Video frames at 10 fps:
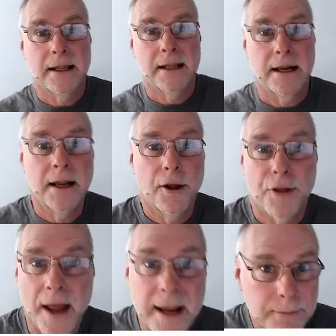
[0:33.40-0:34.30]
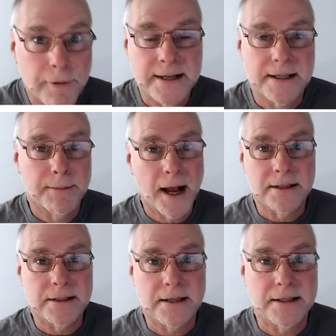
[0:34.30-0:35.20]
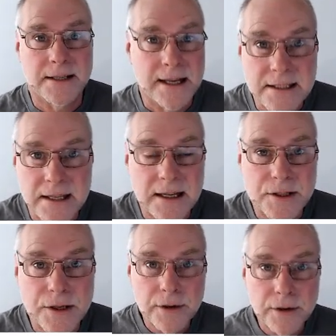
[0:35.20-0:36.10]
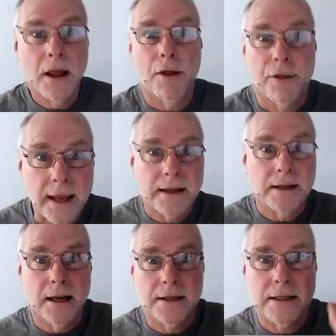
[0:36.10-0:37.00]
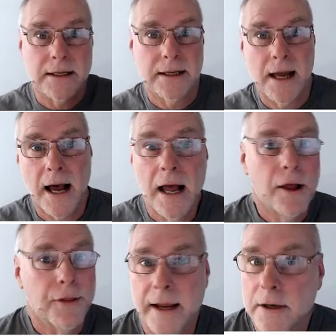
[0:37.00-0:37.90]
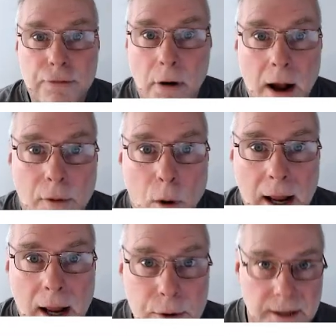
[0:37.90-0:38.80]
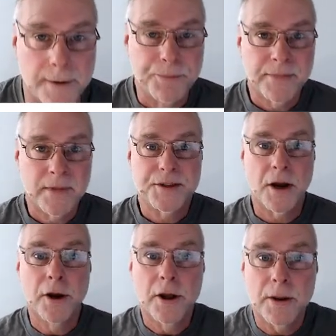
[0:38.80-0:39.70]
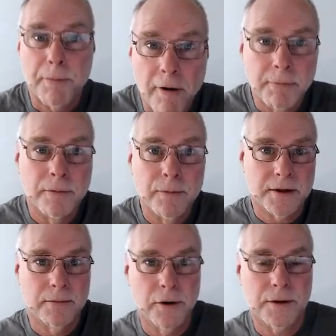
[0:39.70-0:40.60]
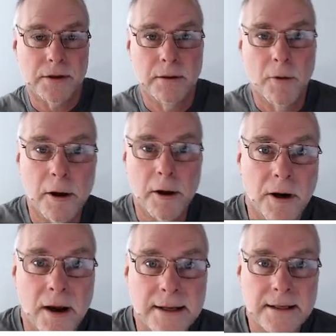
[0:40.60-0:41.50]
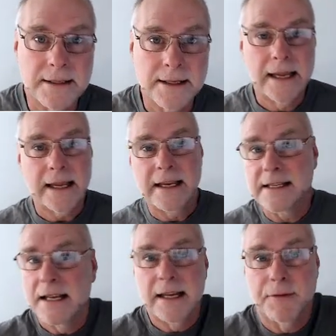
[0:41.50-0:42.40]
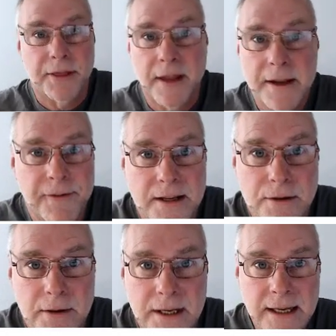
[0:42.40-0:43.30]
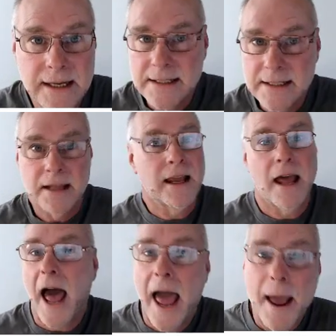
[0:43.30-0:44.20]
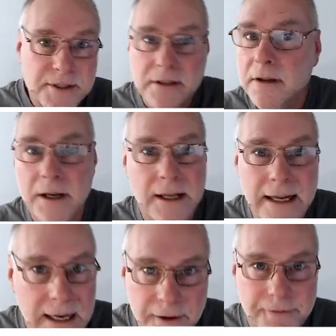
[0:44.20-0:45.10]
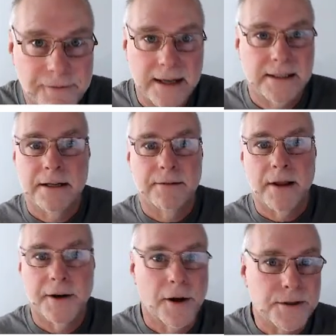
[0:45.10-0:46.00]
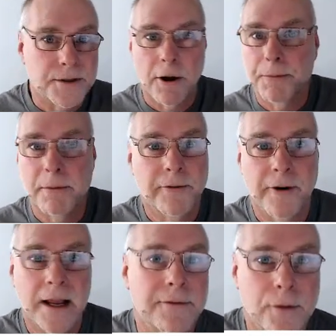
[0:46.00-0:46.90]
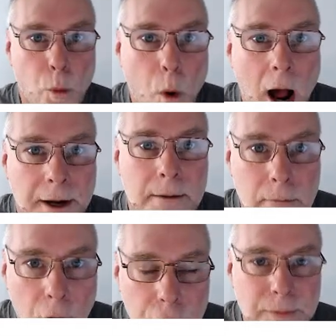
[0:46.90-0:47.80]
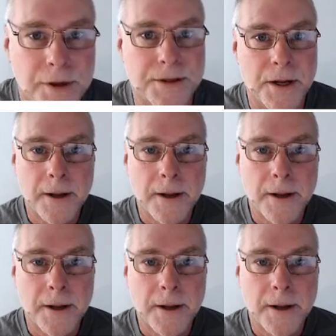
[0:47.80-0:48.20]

Then they can press the buttons just as easily as you. They can get into the car. They can drive away with it. So the problem with commercial immobilisers is if the thief has your keys, they're absolutely ineffective. They don't stop them for even one moment.